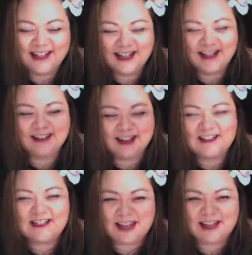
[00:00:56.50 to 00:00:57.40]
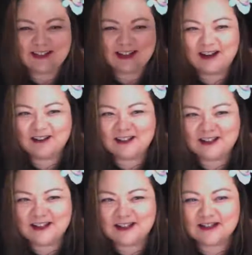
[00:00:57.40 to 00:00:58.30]
Let's get down to
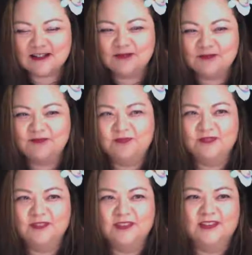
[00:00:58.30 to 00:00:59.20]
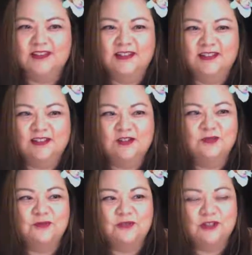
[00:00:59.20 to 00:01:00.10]
this.
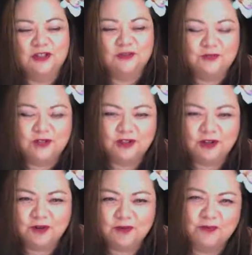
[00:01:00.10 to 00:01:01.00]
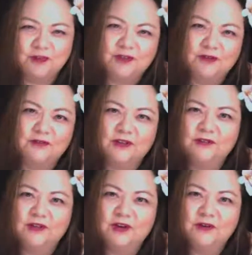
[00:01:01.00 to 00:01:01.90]
So you
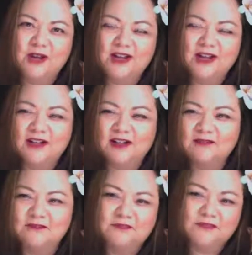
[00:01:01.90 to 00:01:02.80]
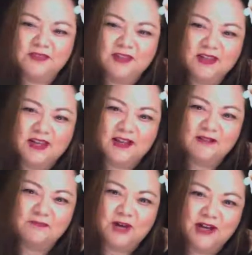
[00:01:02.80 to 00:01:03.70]
go in, and at
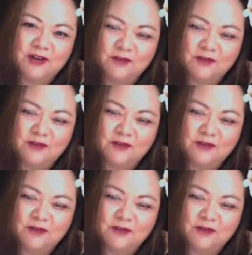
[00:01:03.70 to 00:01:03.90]
my Whole